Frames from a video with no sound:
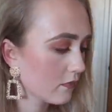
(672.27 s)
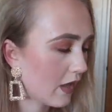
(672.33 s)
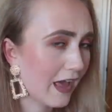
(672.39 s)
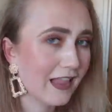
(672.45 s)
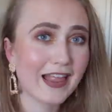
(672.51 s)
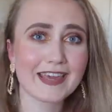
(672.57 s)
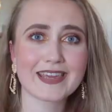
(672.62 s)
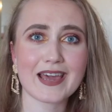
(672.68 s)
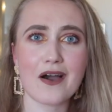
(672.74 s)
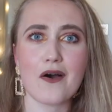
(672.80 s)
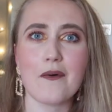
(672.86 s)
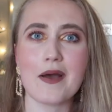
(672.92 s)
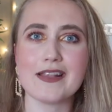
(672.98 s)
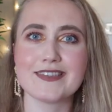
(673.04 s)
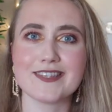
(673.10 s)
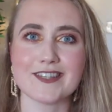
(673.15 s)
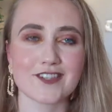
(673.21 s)
I like how I
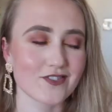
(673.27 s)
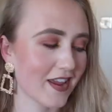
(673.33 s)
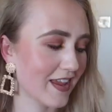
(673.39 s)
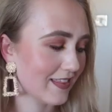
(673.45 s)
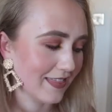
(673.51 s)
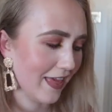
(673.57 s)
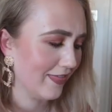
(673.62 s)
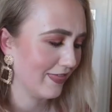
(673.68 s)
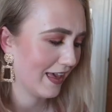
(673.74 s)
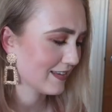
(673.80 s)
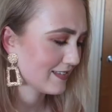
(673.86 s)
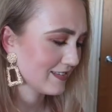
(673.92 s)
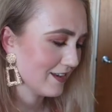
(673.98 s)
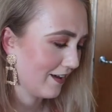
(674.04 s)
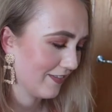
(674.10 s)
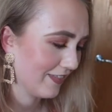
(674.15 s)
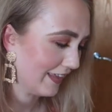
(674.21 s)
went to drink then,
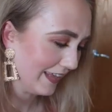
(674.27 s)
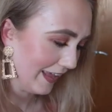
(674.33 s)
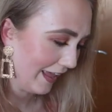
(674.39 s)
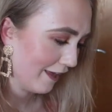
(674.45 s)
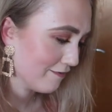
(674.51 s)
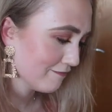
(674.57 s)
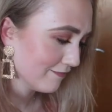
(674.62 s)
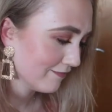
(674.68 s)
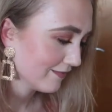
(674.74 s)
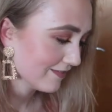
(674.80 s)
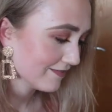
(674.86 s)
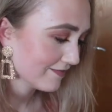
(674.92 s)
that's not the game.